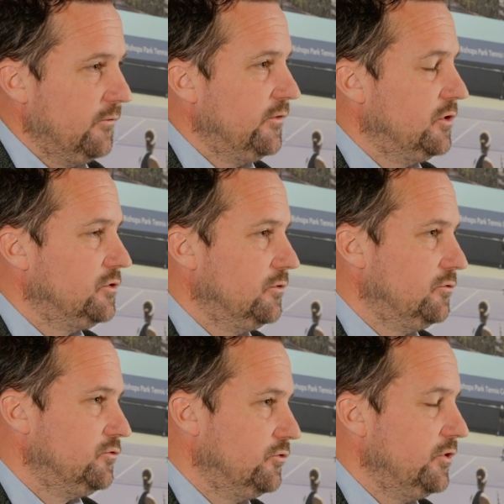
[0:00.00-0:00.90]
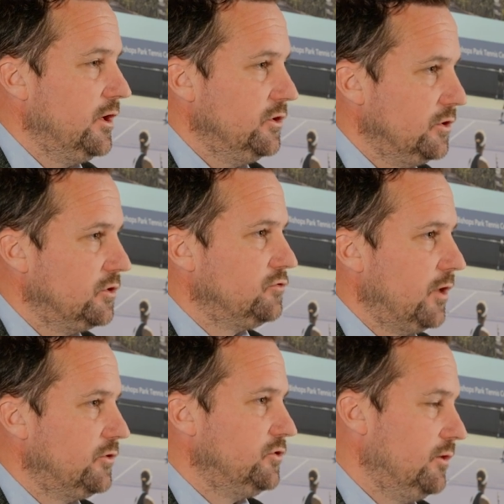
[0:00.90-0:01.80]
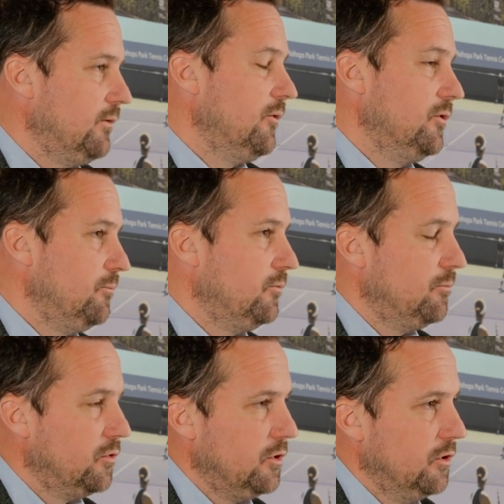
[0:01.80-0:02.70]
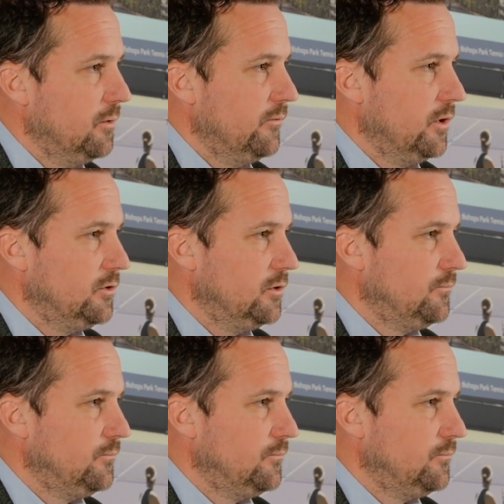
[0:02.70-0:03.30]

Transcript: efficient strategic strategy around the procurement of energy.